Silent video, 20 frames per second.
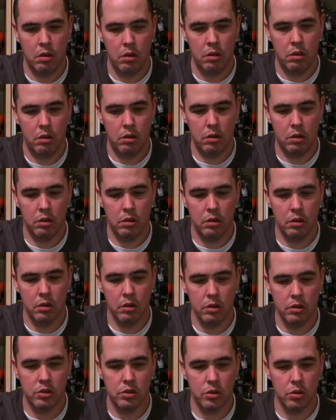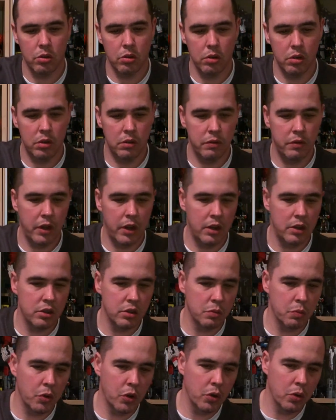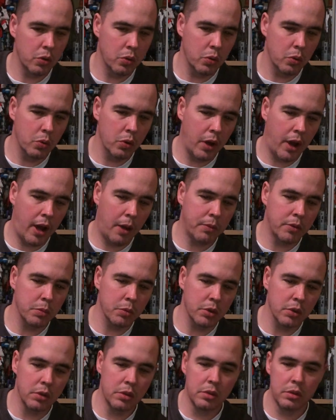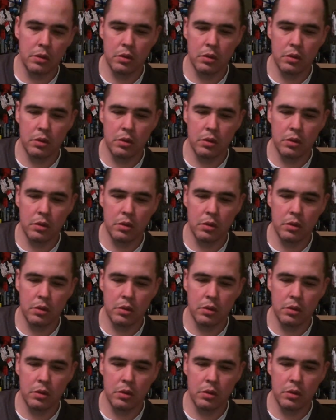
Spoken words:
And there's your Evasion mode Optimus.